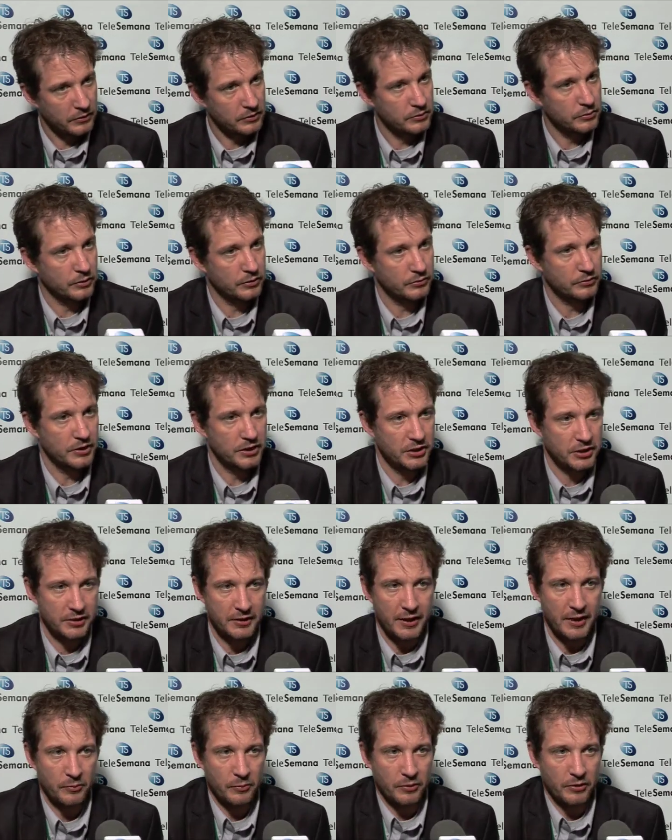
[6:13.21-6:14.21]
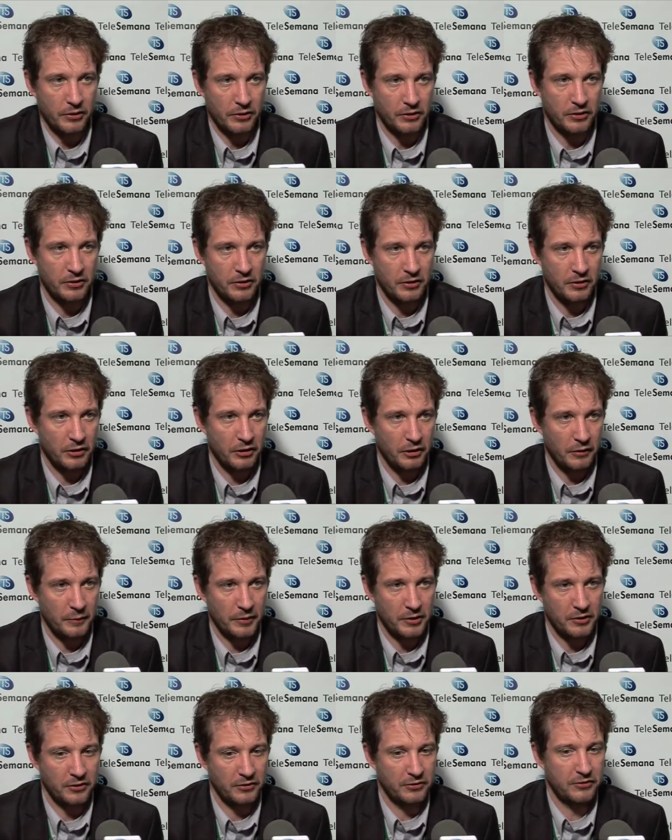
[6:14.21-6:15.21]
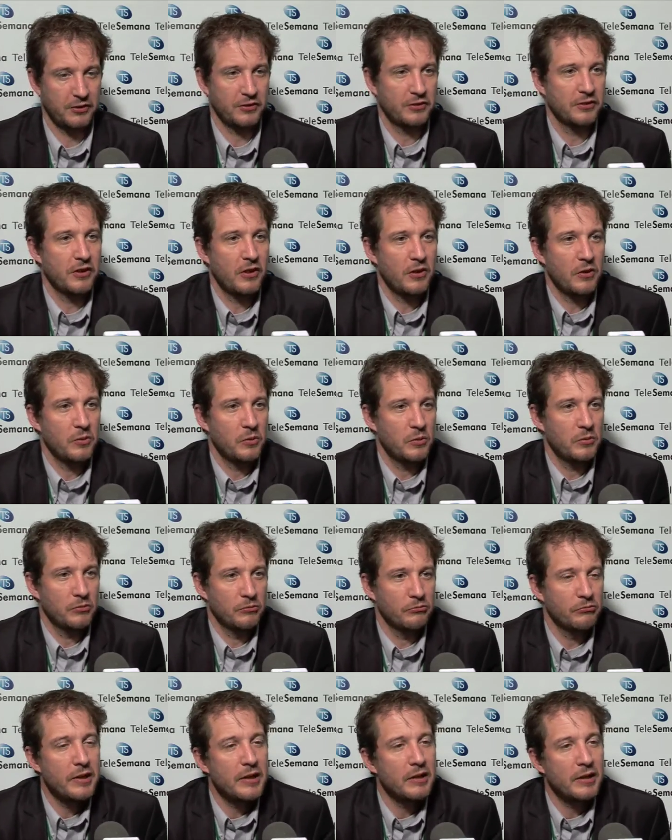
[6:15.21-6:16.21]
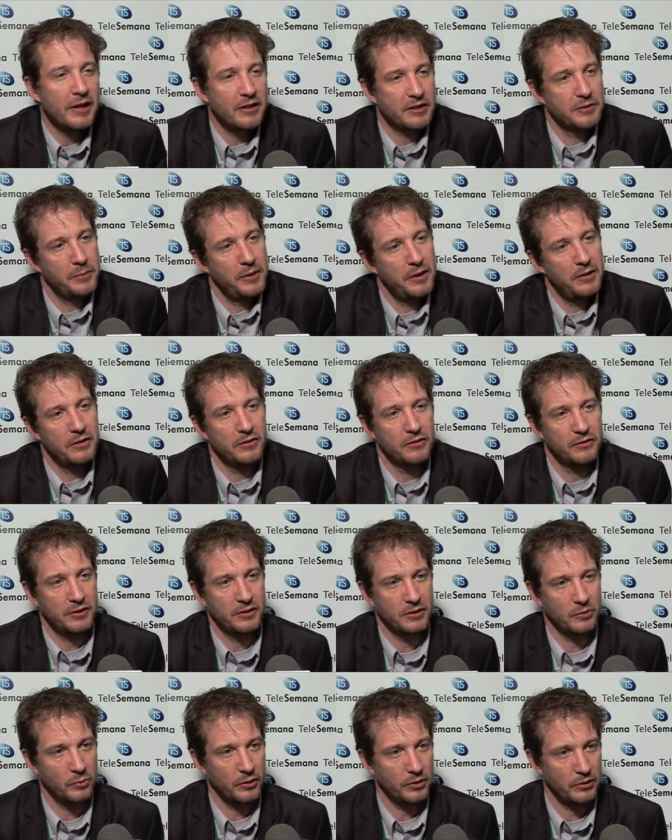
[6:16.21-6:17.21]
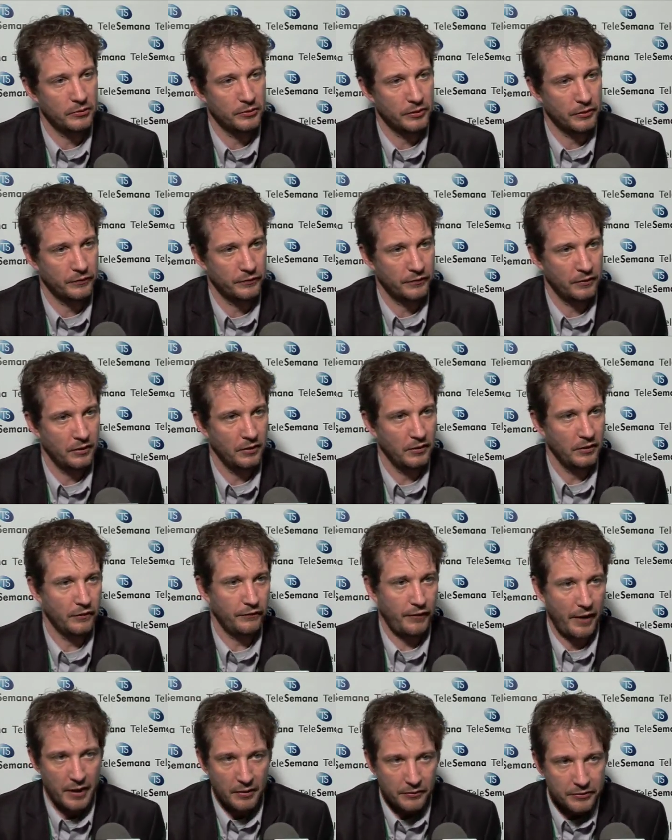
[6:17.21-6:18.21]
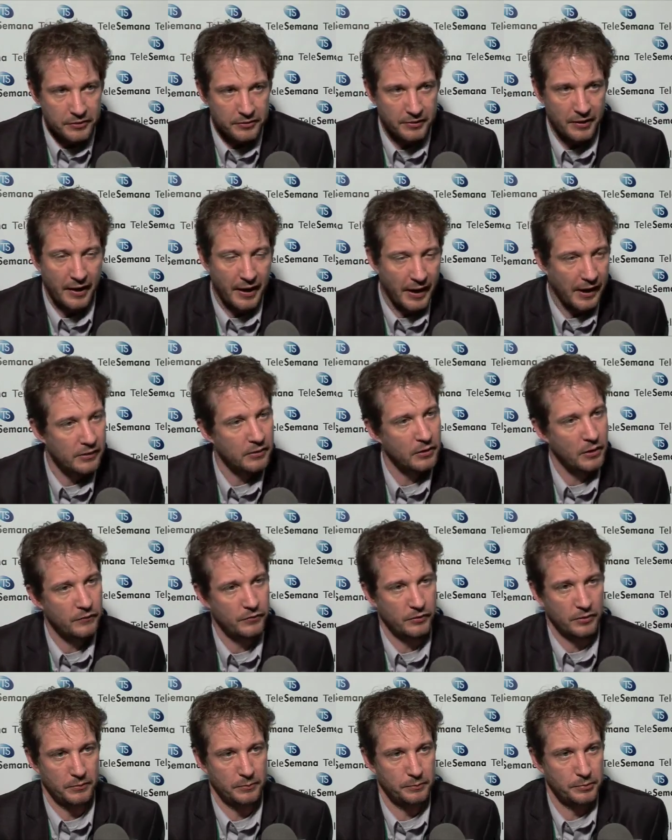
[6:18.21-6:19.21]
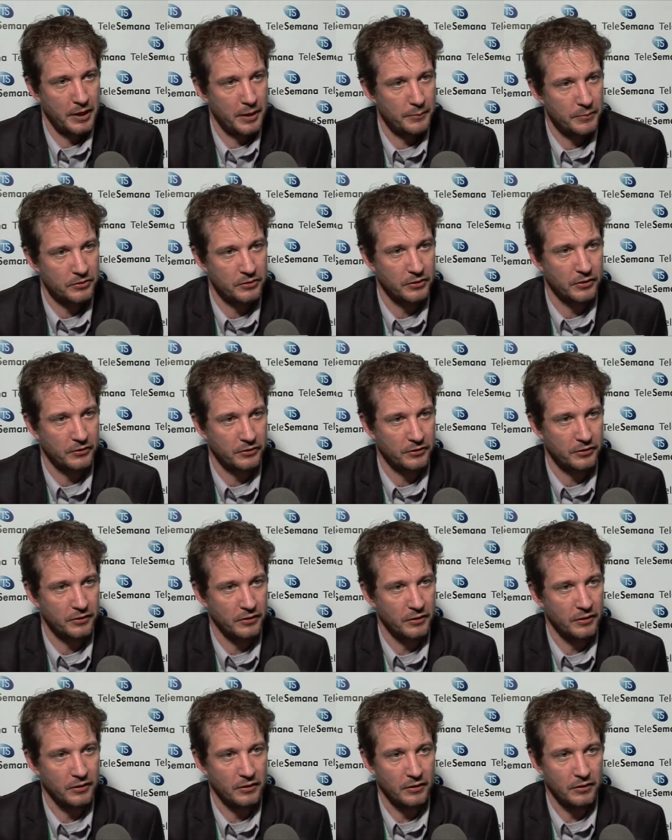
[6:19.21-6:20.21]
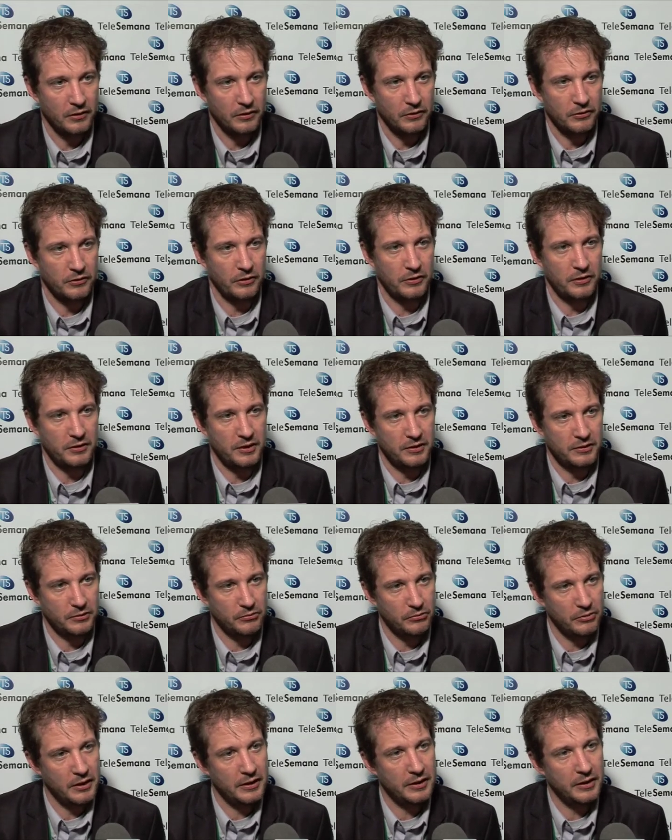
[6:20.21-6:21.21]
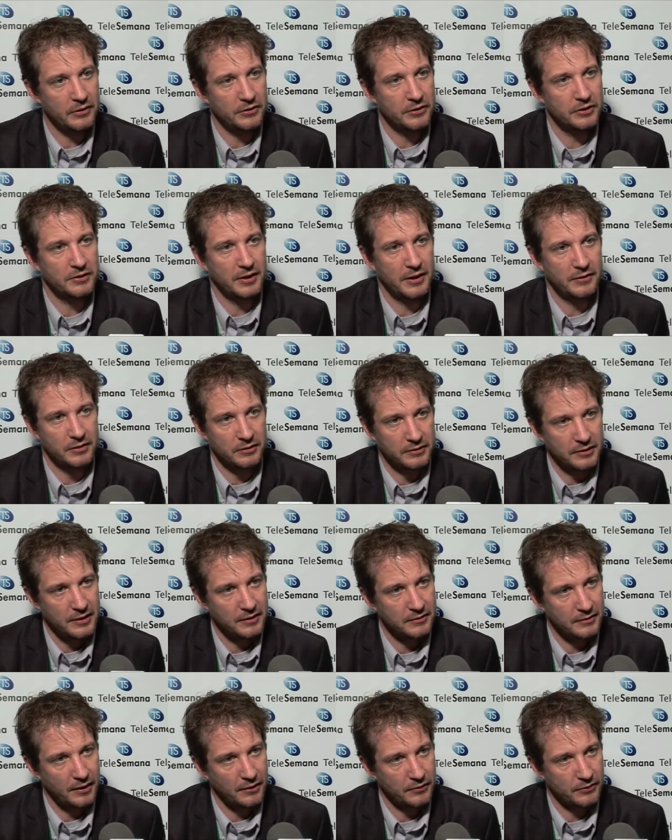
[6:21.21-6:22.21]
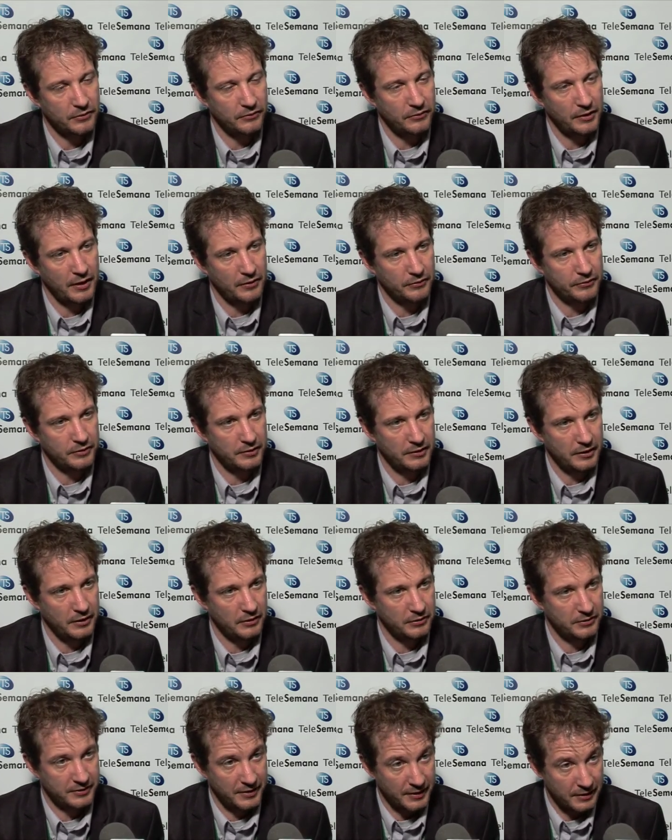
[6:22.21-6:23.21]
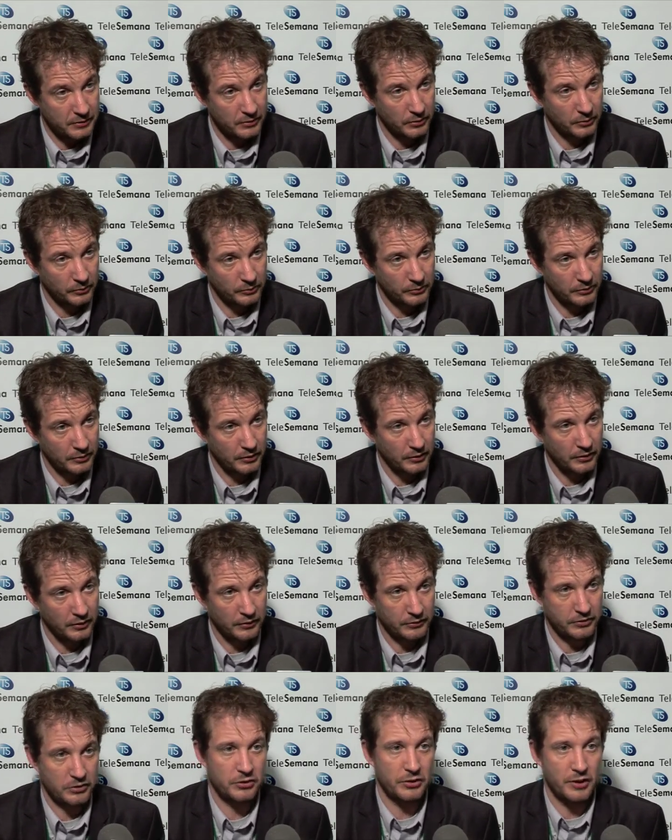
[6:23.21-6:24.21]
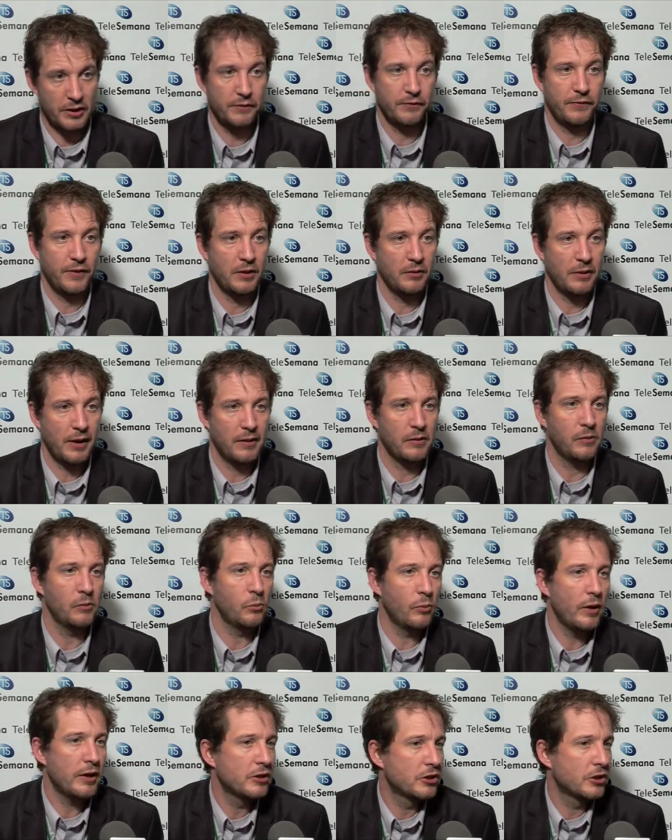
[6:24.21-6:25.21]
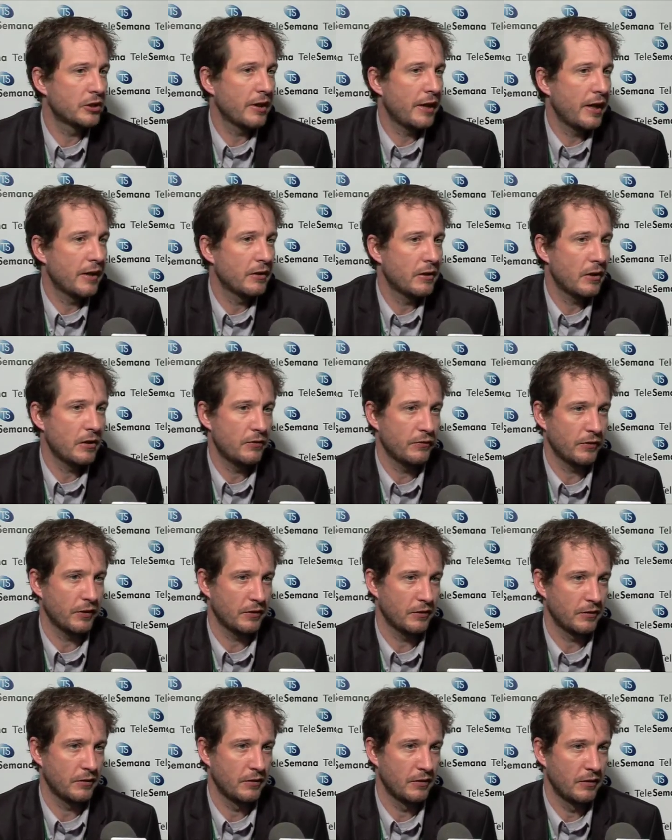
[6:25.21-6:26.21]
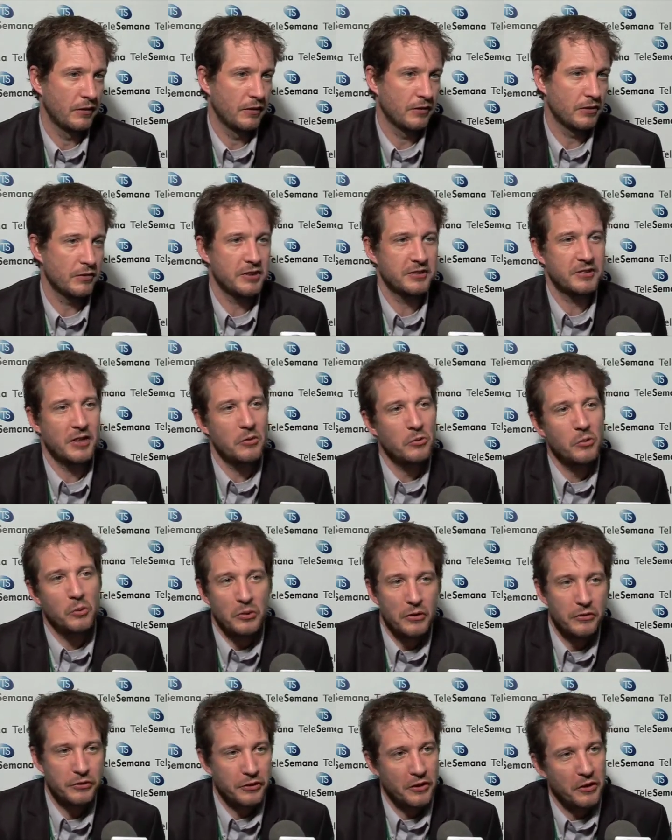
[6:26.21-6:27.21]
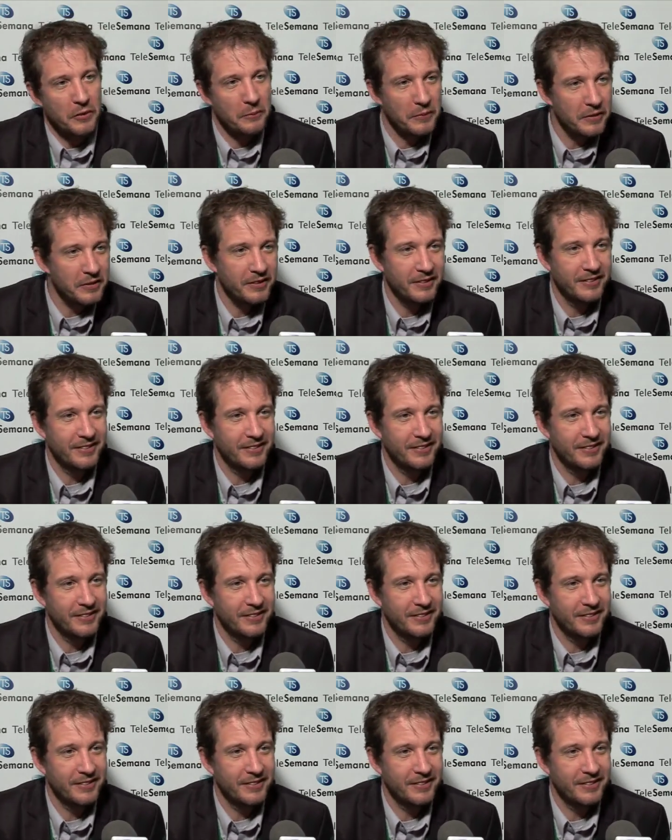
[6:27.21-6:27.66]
to a 3G network, because there's no real experience in the world of how to set handover parameters. So you need to really understand the details of the LTE signal to try and figure out when should I hand over. There is no rule of thumb